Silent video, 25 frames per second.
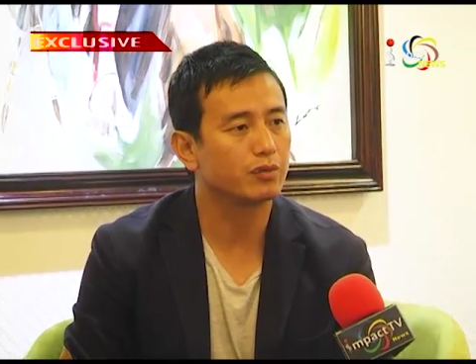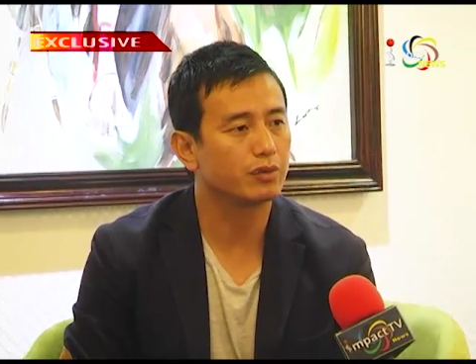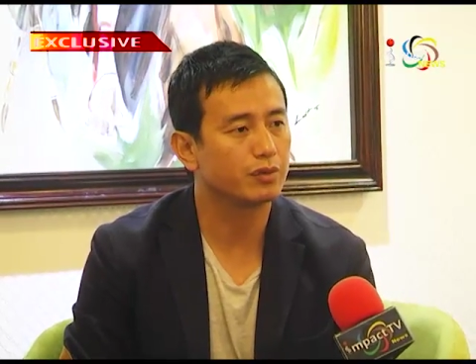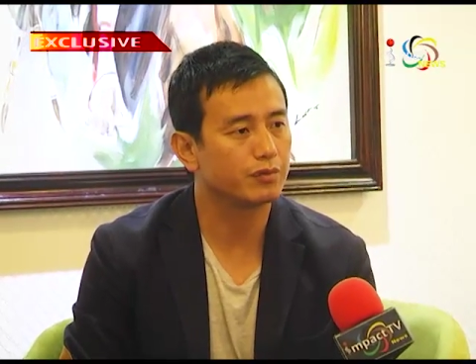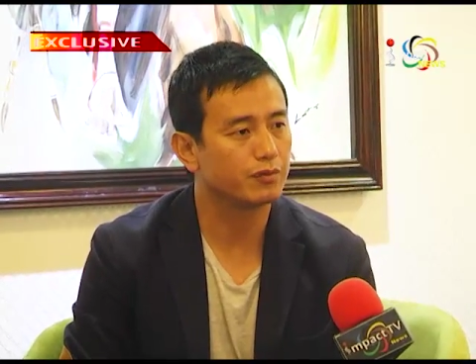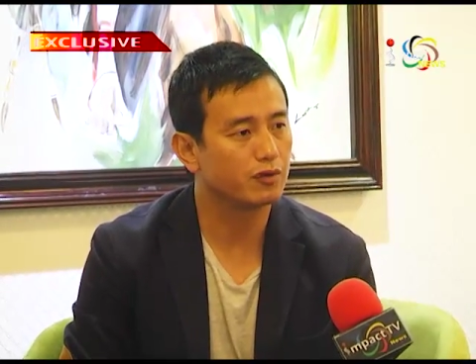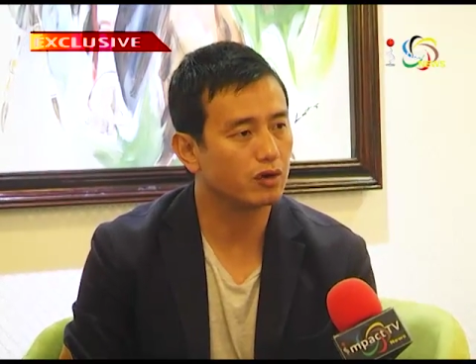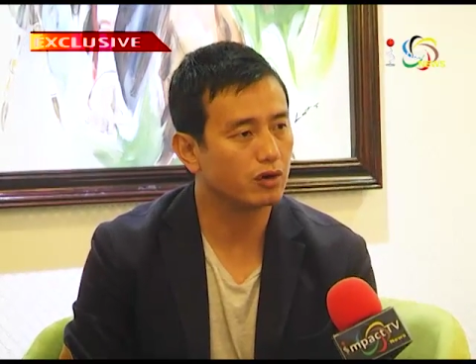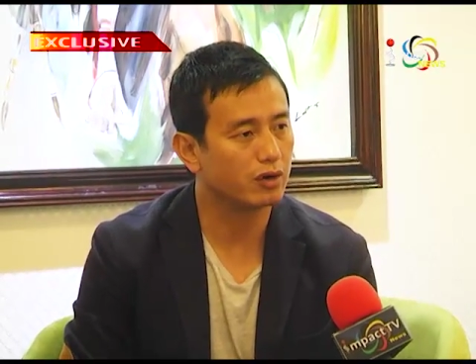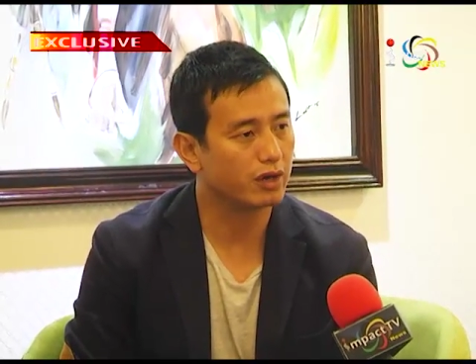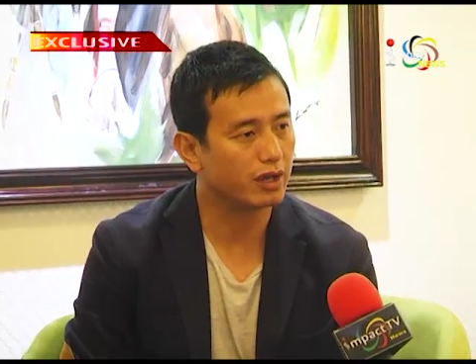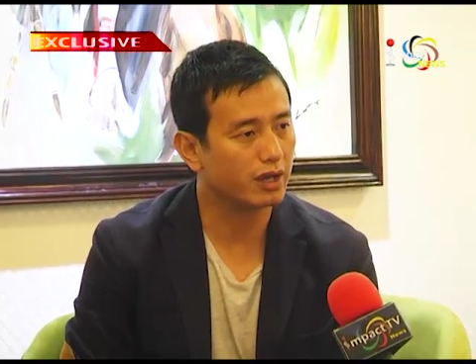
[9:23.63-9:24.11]

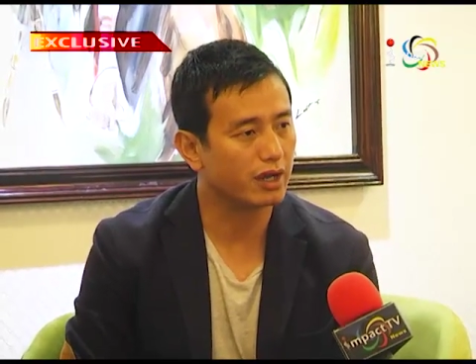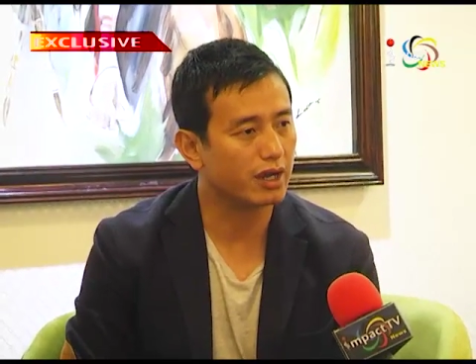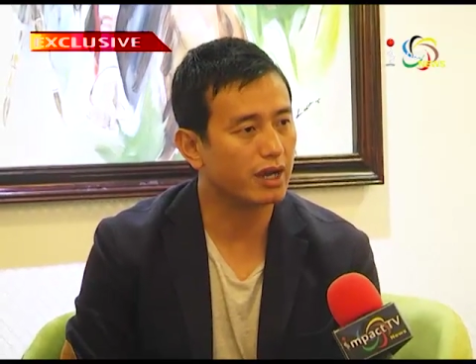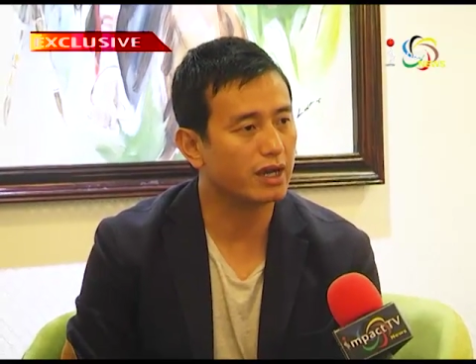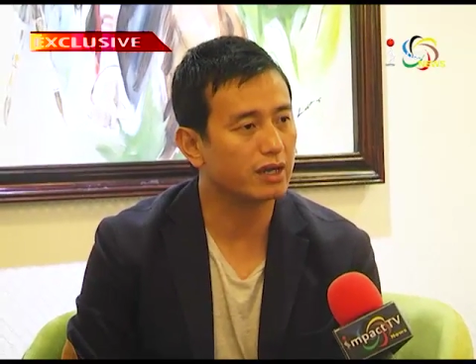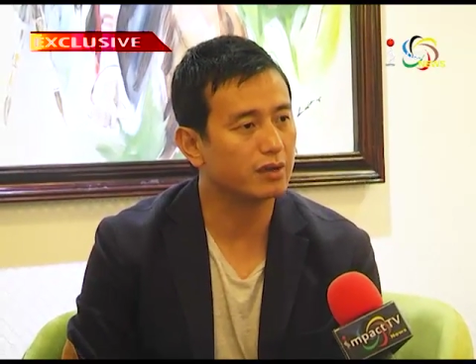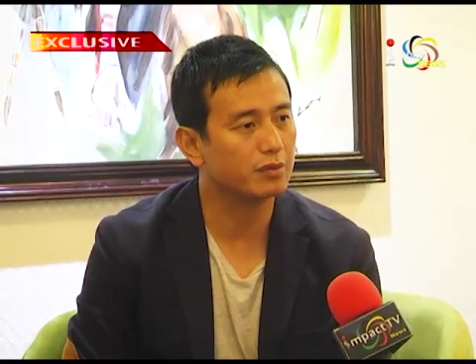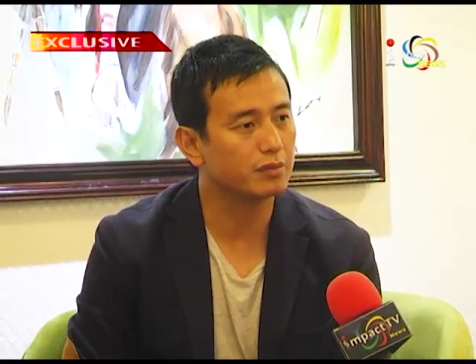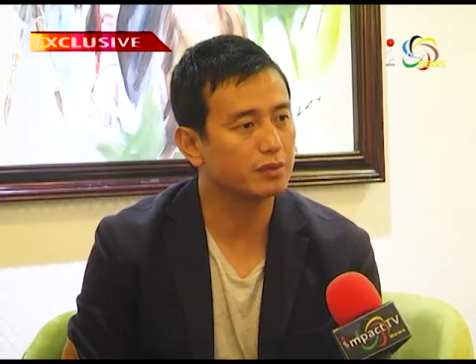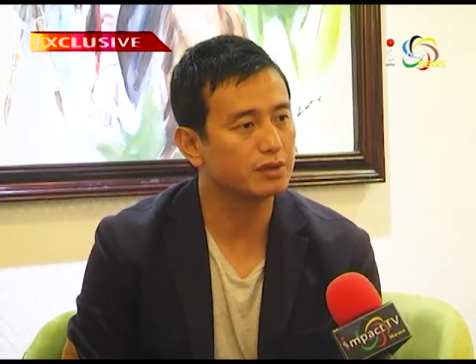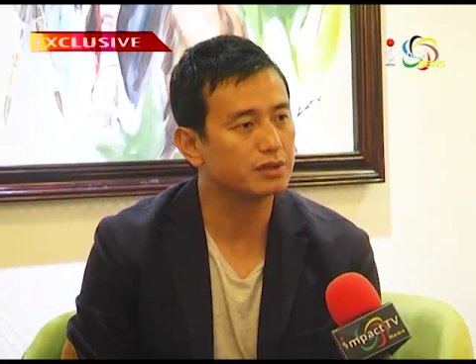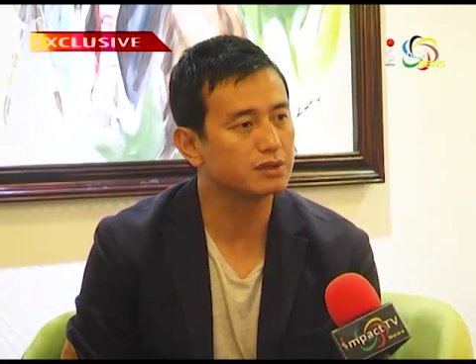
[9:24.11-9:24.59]
We've got
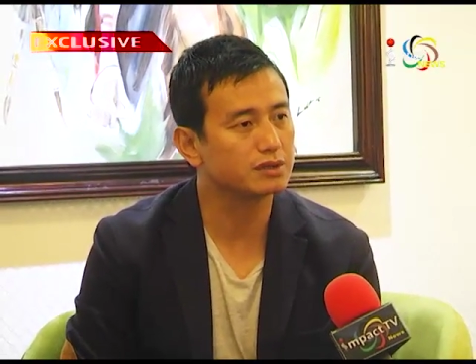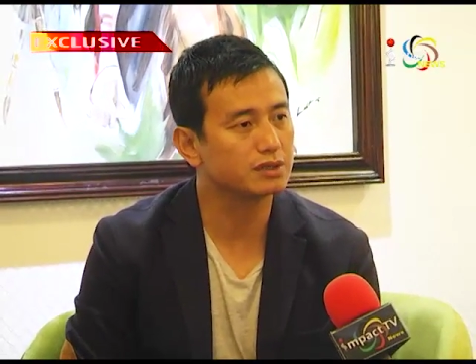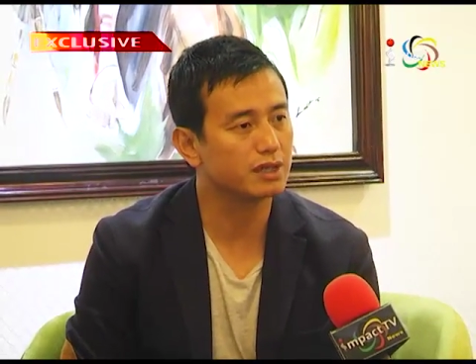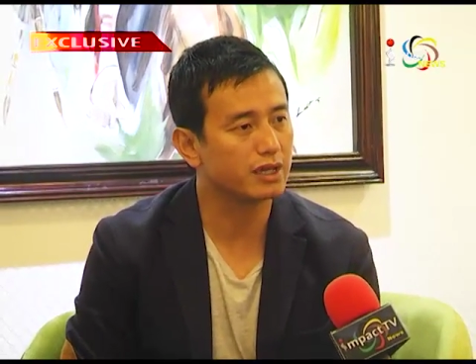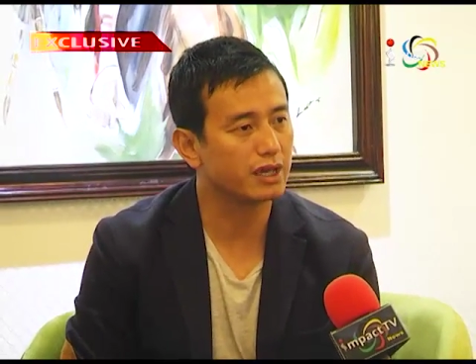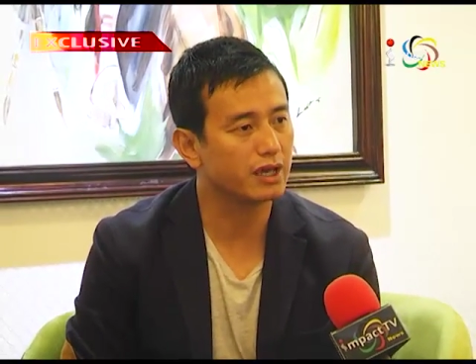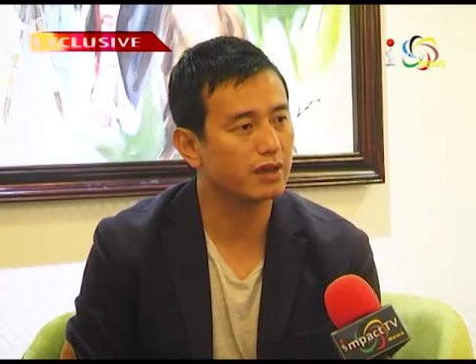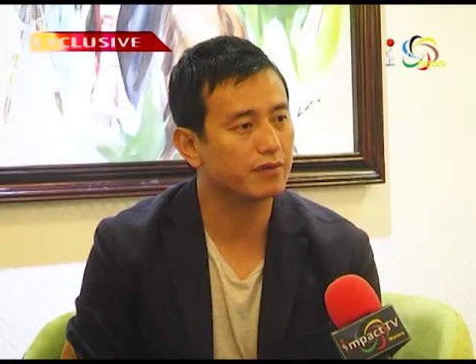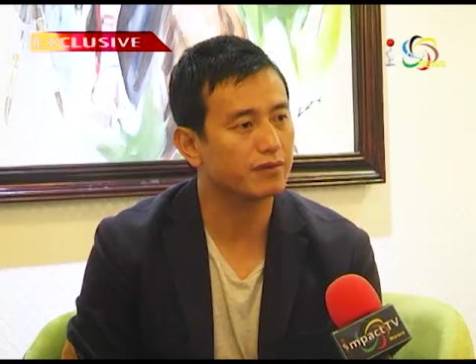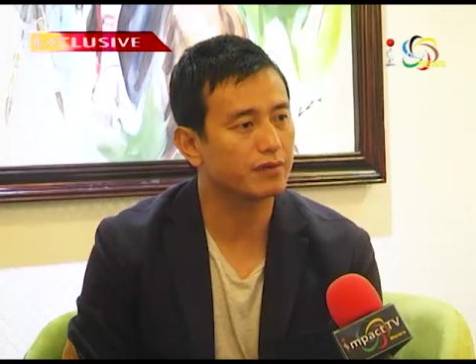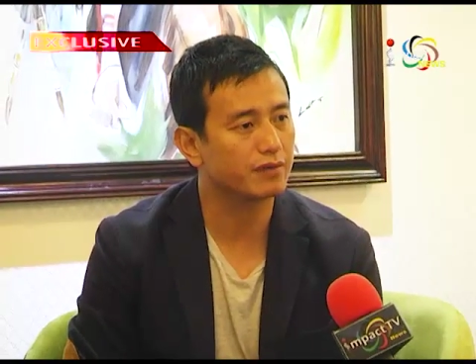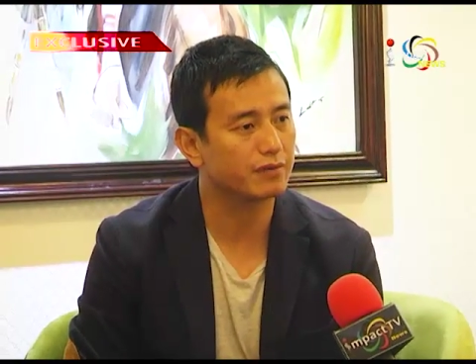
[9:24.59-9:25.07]
academies,
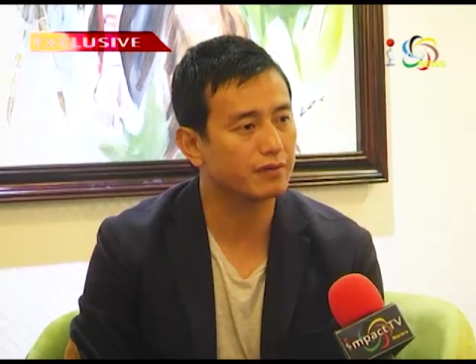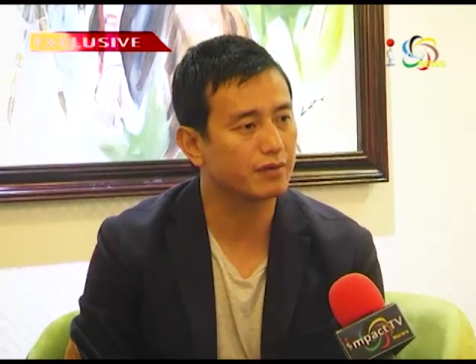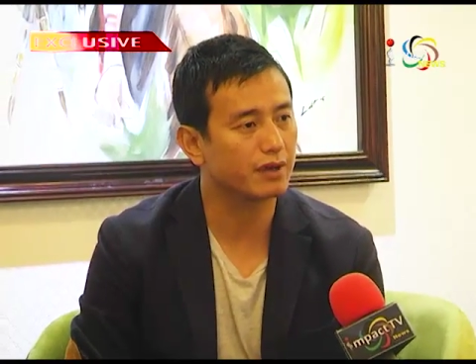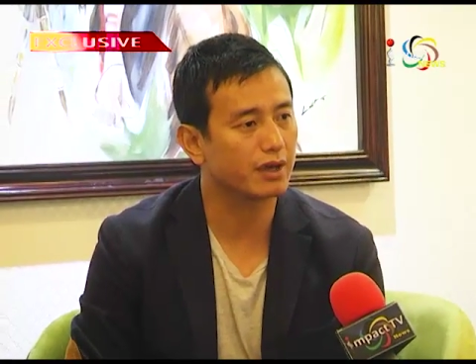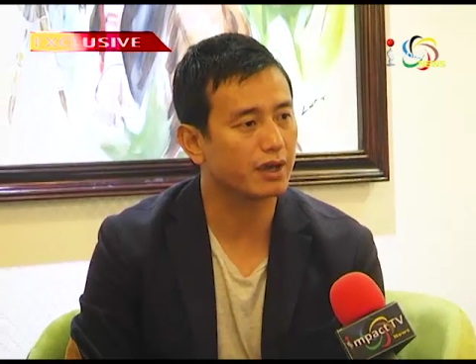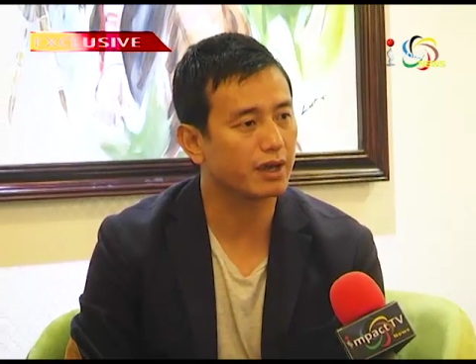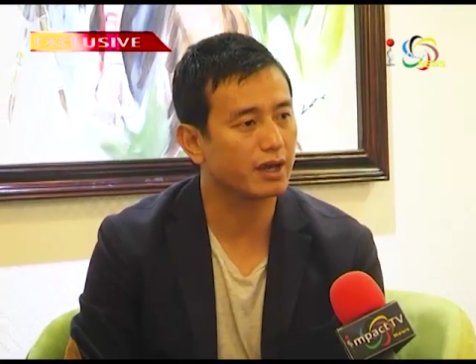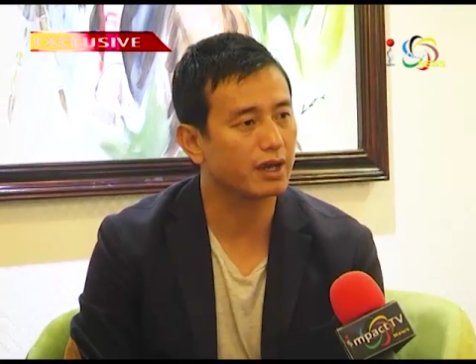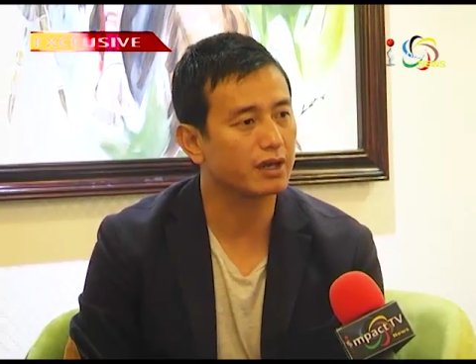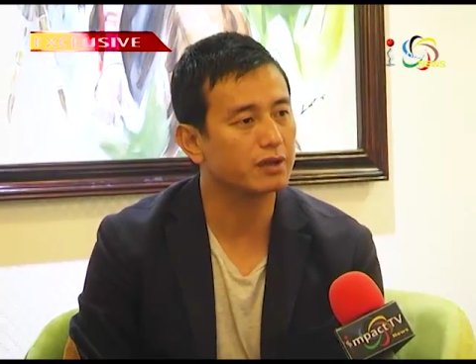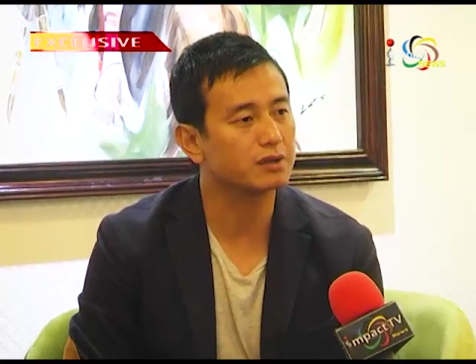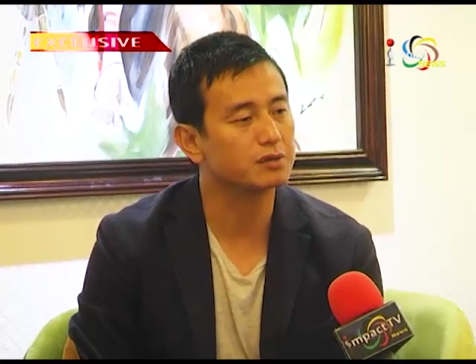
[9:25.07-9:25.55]
AIFF
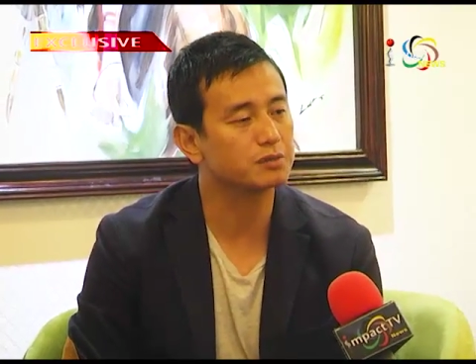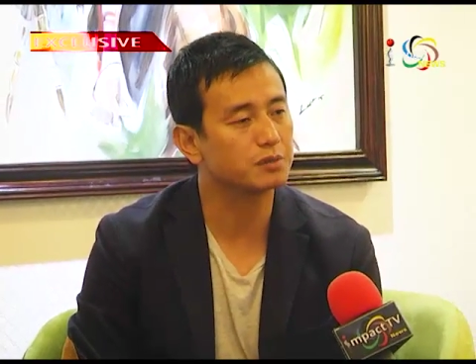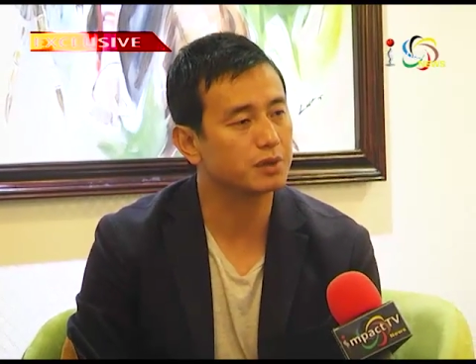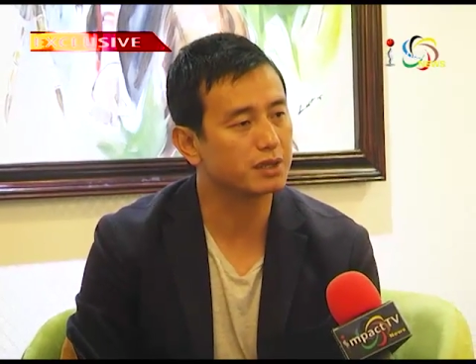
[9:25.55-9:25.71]
academies,